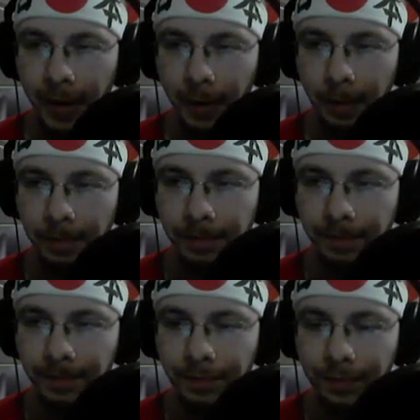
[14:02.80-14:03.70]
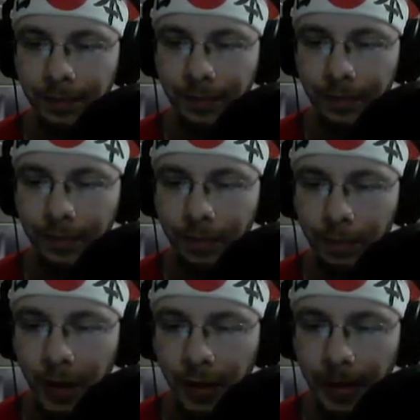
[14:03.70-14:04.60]
him or not.
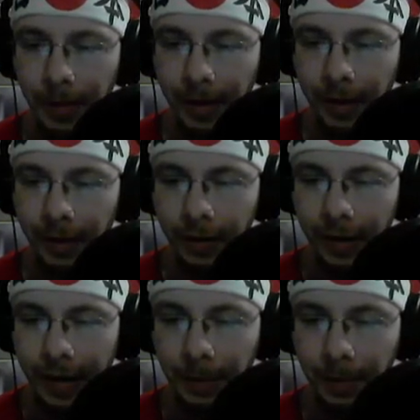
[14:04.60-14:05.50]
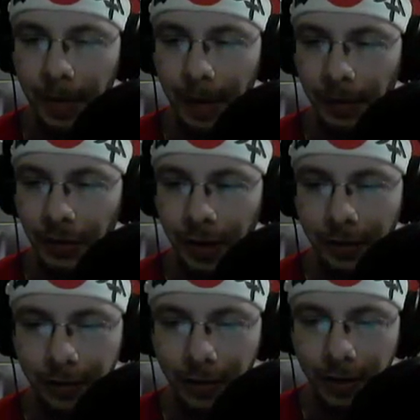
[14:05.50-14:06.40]
I'm gonna keep Ambush
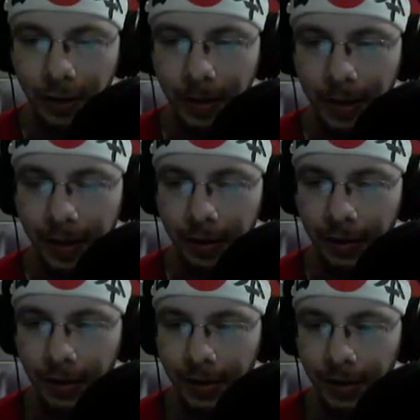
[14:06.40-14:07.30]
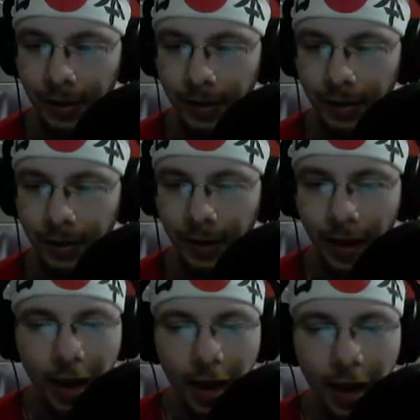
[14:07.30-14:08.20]
Strike for a little bit later.
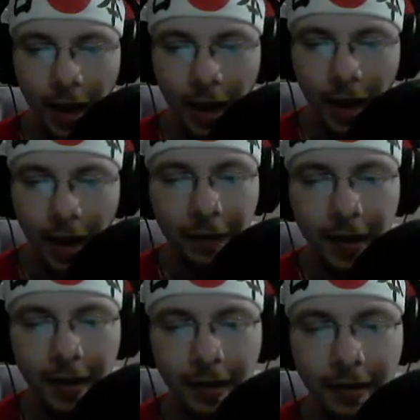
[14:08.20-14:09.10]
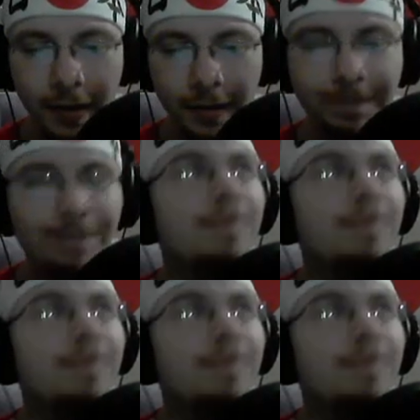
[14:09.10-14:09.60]
Oh, I fucking...